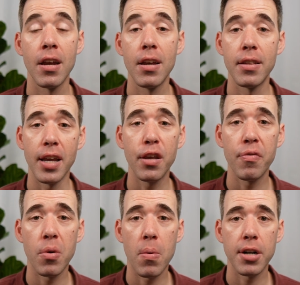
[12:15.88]
Thank you
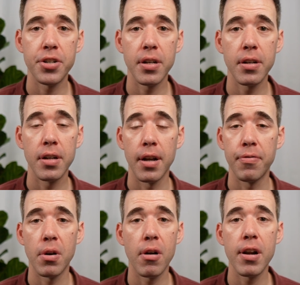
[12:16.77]
for watching. If
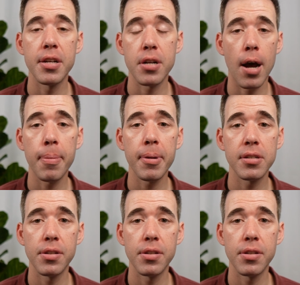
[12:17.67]
there are any topics